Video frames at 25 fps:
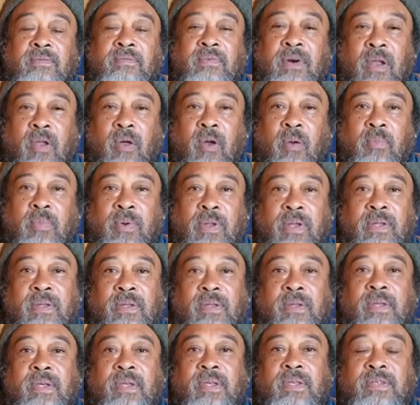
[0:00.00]
follow up with
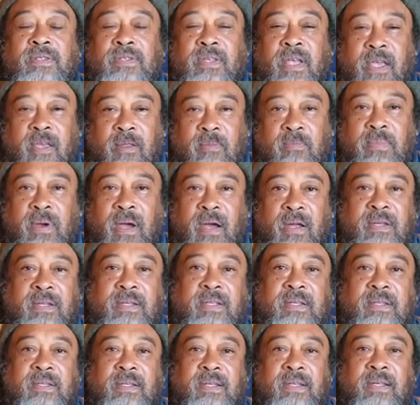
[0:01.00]
the second
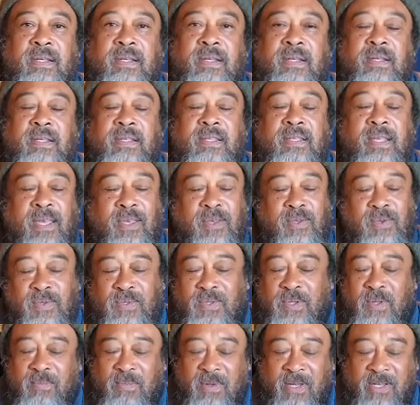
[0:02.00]
part. Thank you
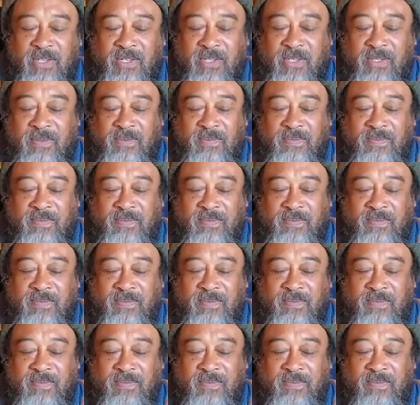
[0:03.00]
so much.